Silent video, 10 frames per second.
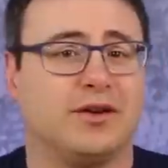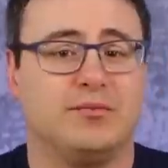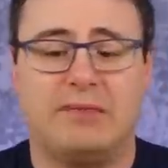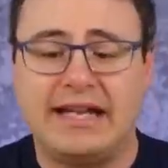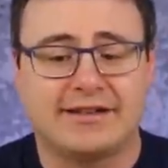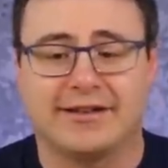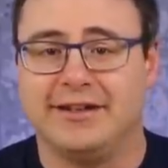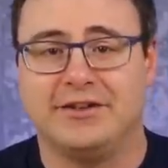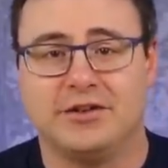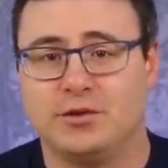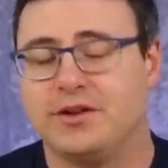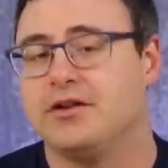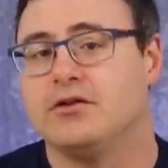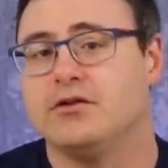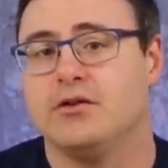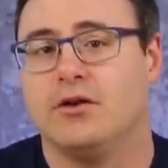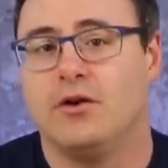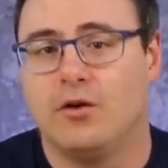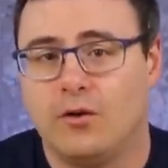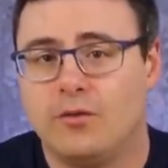can basically do with your Google
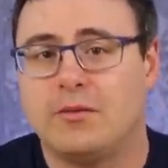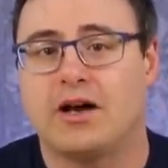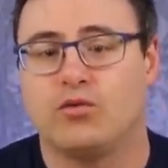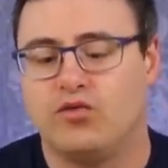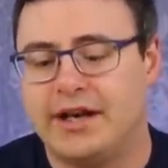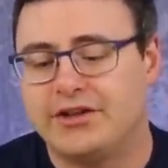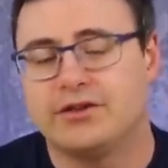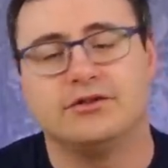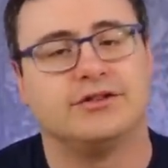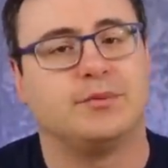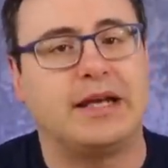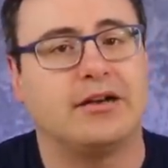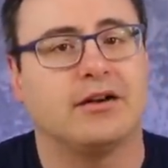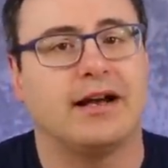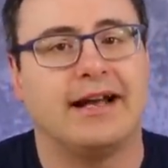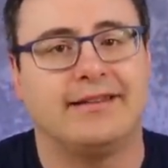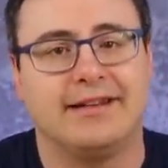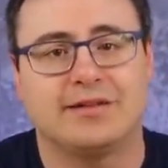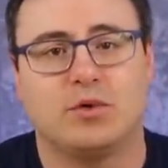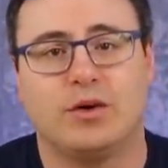Home original speaker at
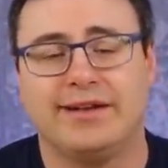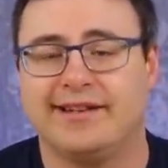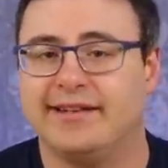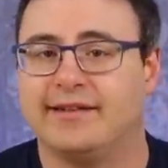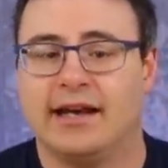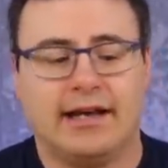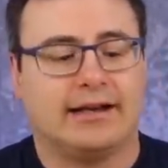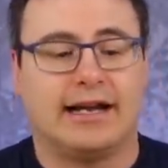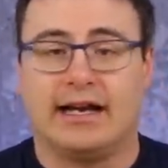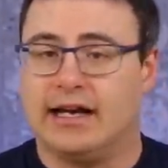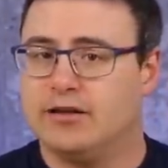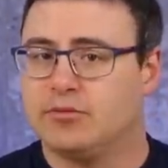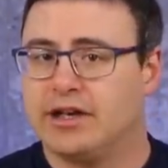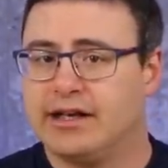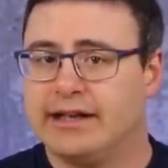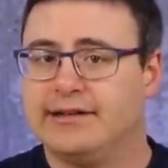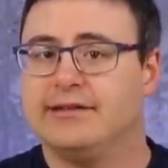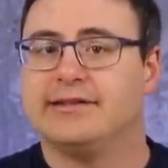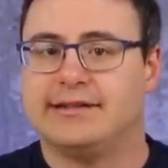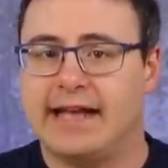this point is kind of unplug it,
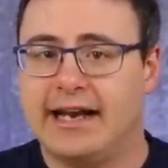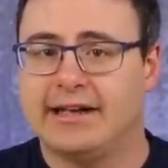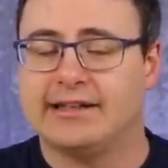set it